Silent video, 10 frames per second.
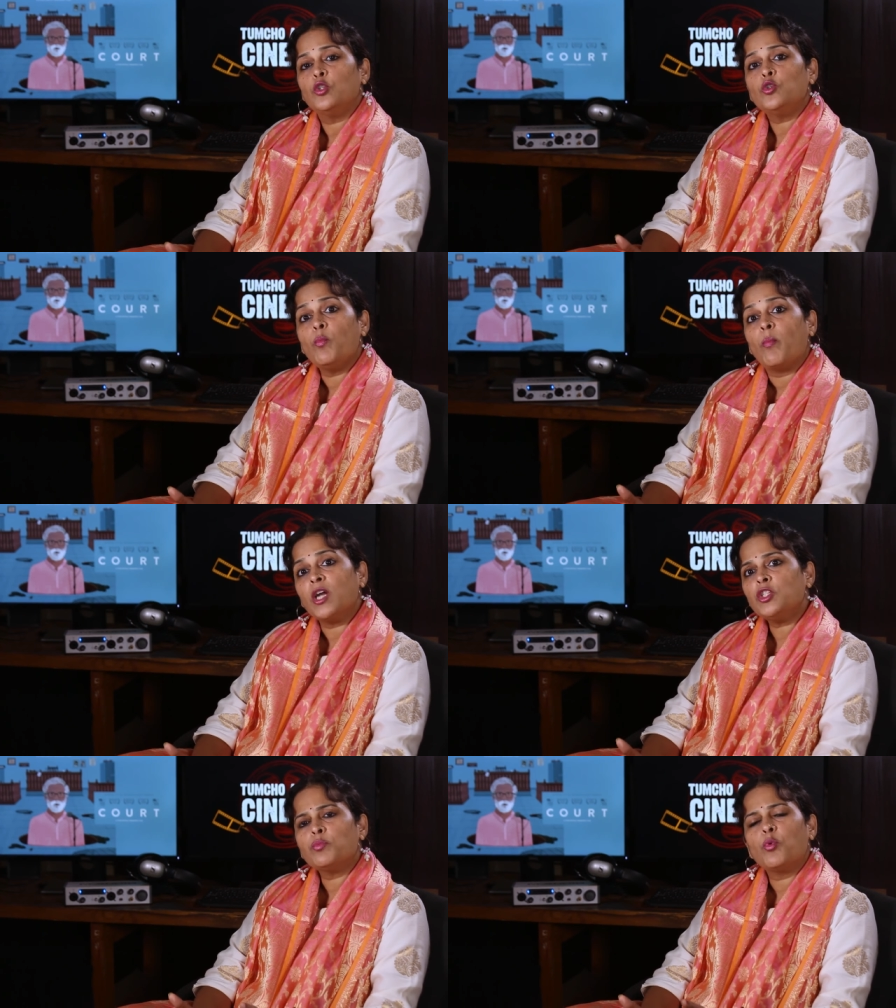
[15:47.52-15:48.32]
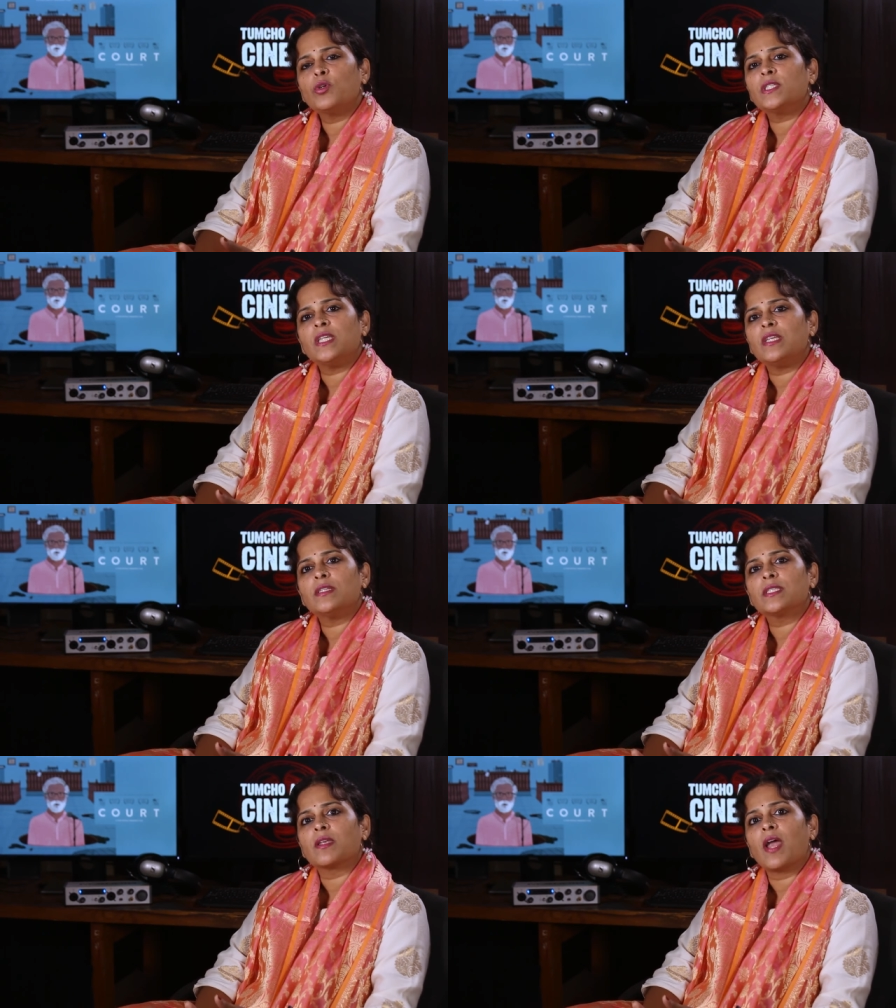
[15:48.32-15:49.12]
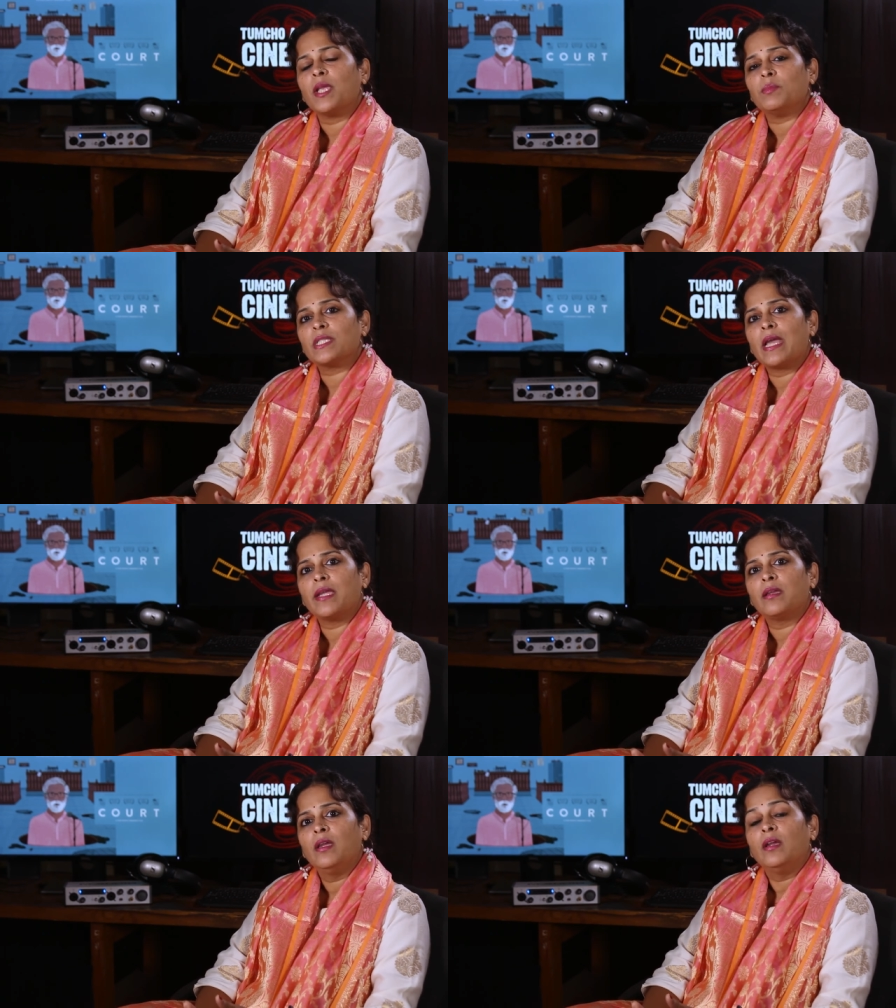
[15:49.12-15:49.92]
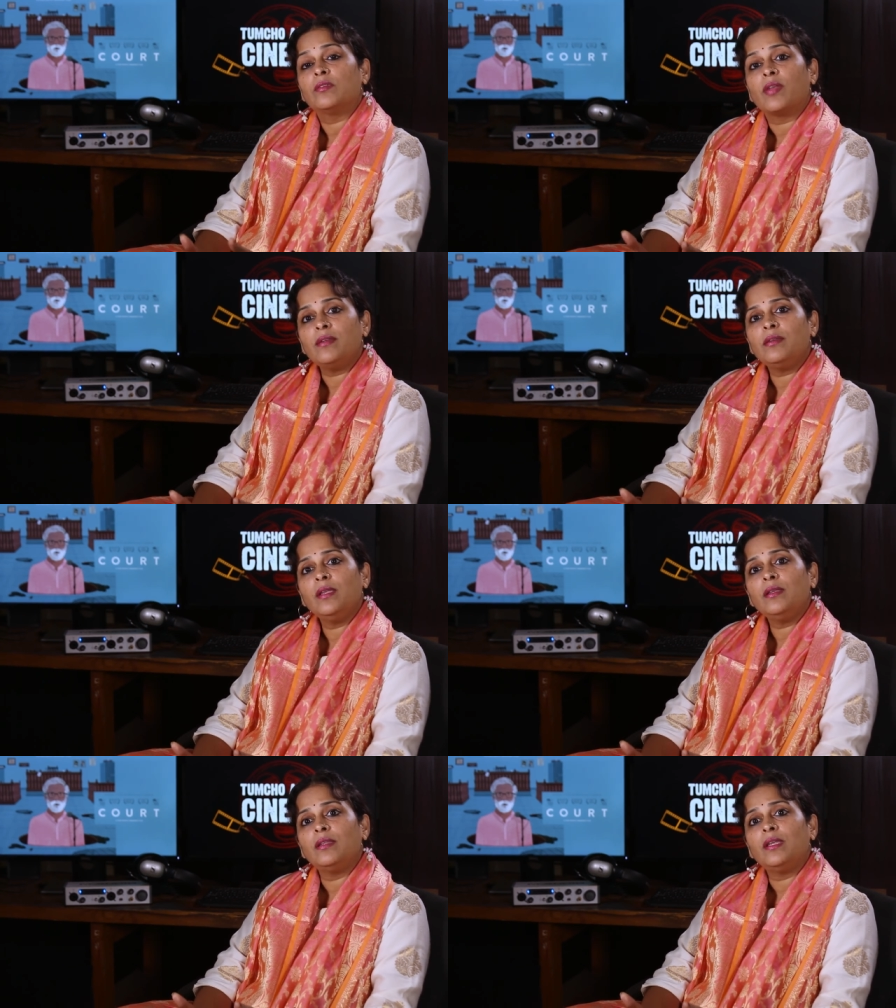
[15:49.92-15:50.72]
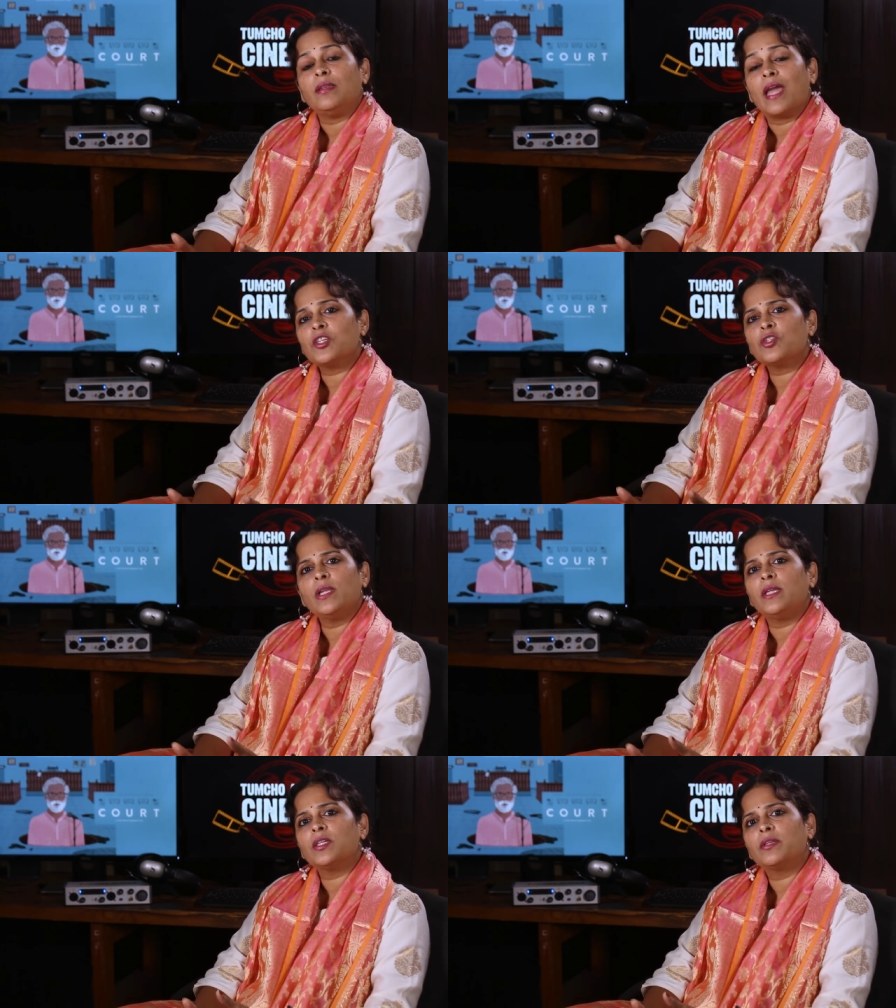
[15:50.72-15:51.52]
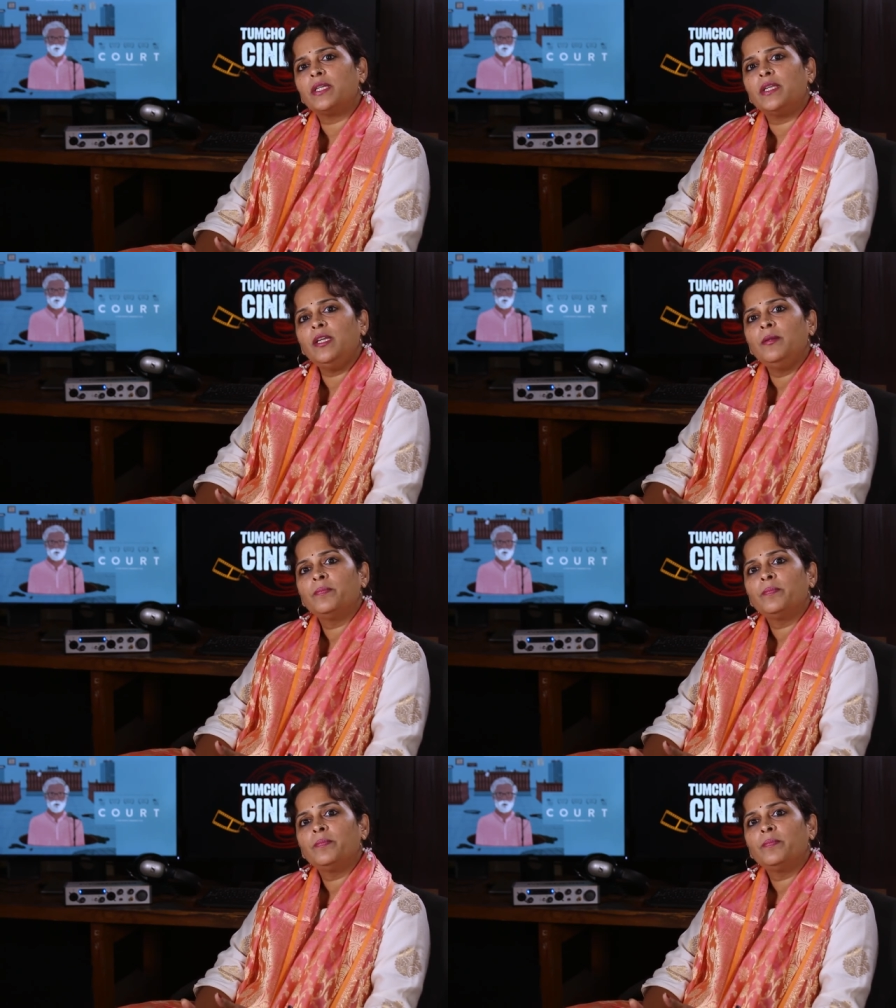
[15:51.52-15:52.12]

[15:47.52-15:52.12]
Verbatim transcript: to much more serious crimes like threatening the national integrity